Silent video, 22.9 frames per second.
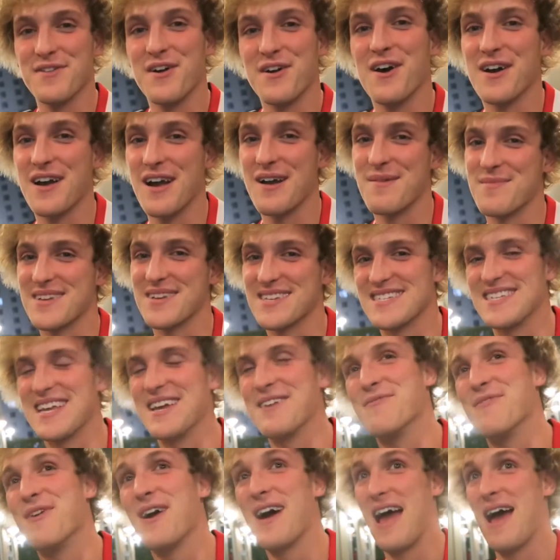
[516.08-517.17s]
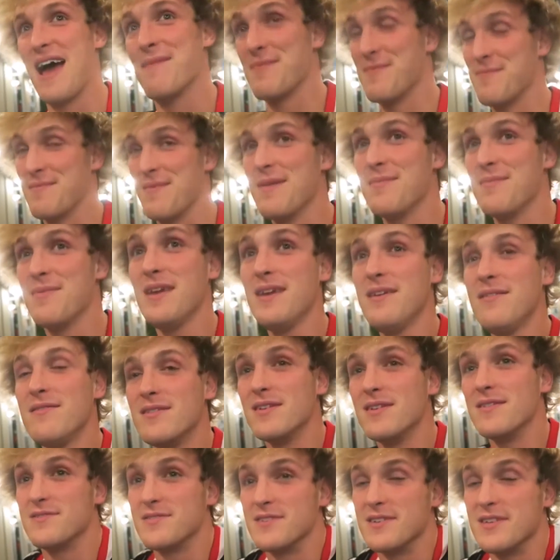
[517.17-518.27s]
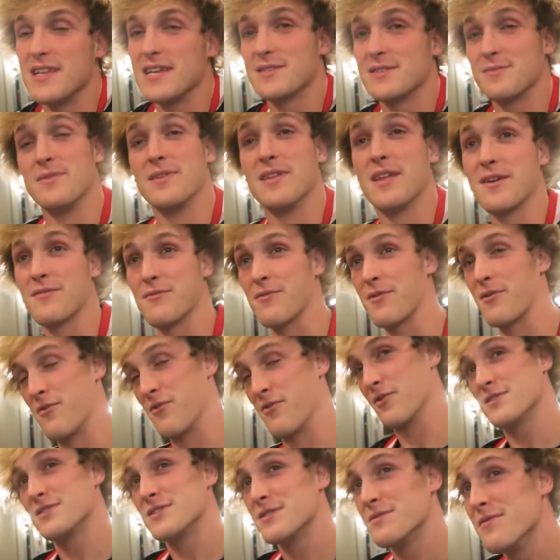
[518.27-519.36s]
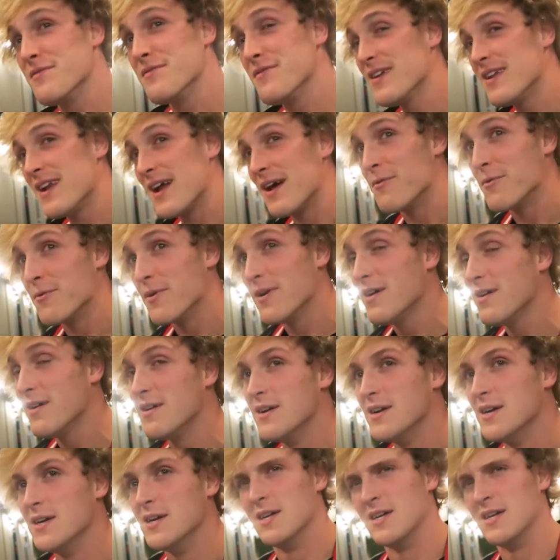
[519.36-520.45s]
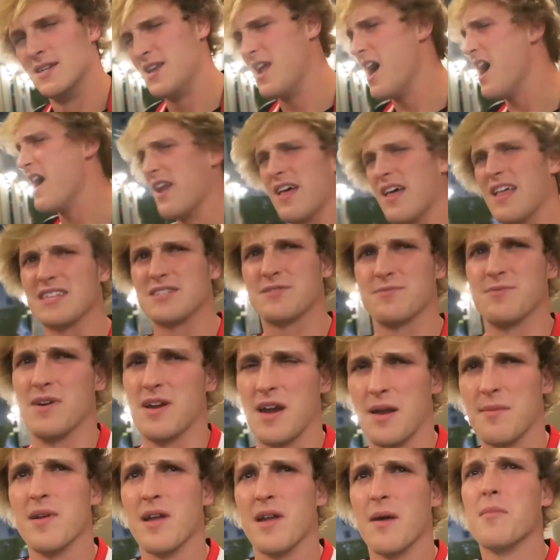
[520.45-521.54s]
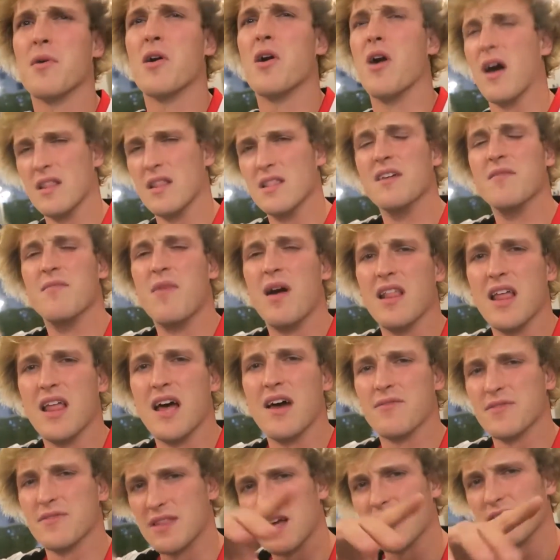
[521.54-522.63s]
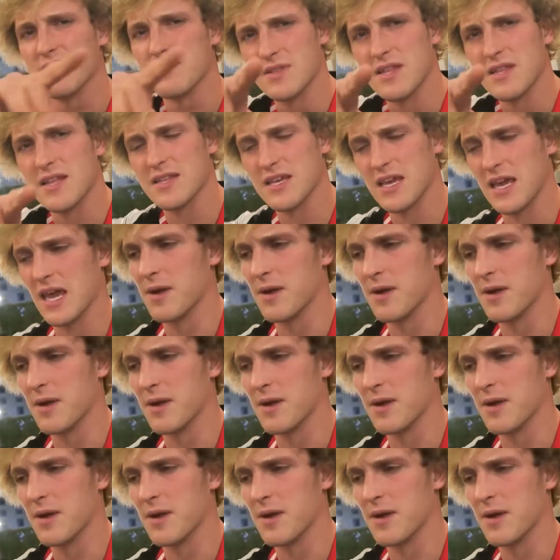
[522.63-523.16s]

vlog, I'm gonna say what happened. Maybe even if she lets me like record some of it, I will. No, that's weird. I'm gonna go ahead and live my life without the